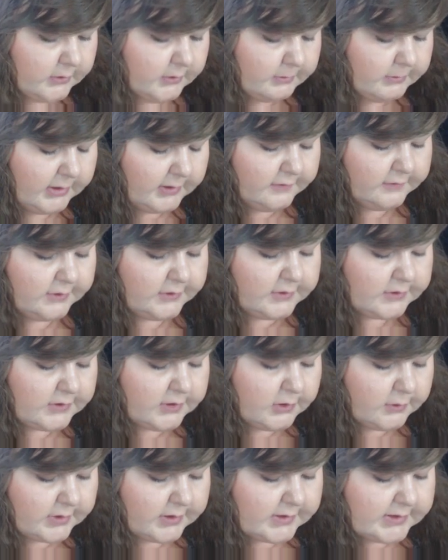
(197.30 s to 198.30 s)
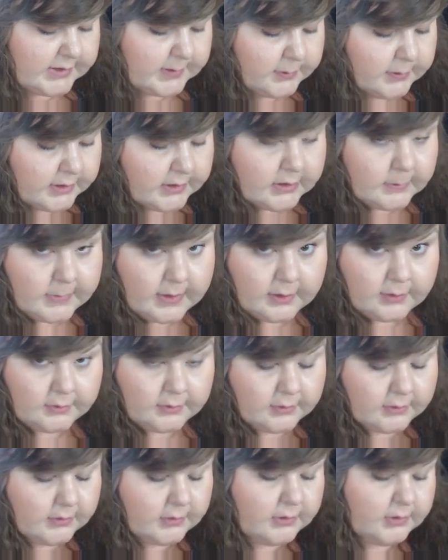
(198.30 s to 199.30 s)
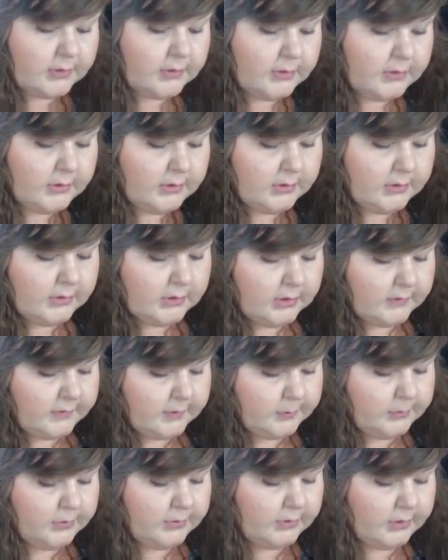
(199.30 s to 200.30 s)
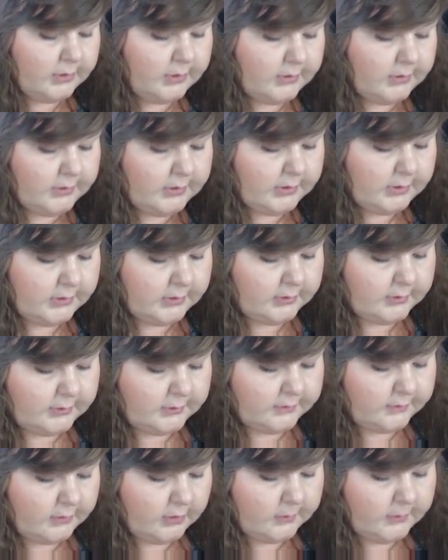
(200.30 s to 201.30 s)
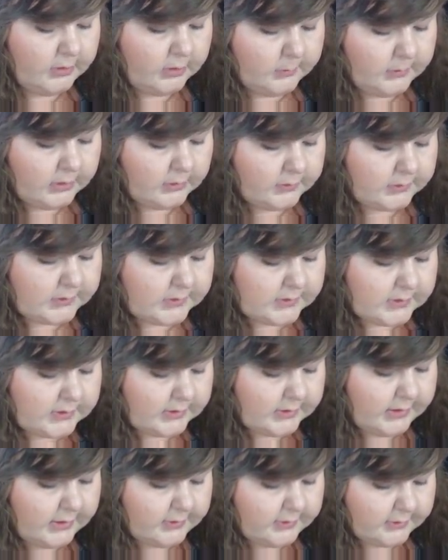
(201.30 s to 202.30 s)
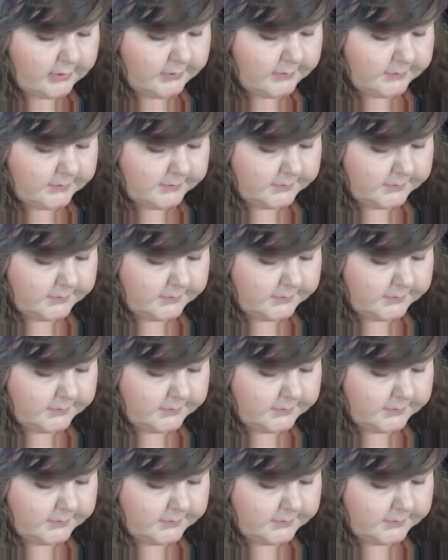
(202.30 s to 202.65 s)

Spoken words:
my first thought when I separated them out, if I put all the 4mm ones together,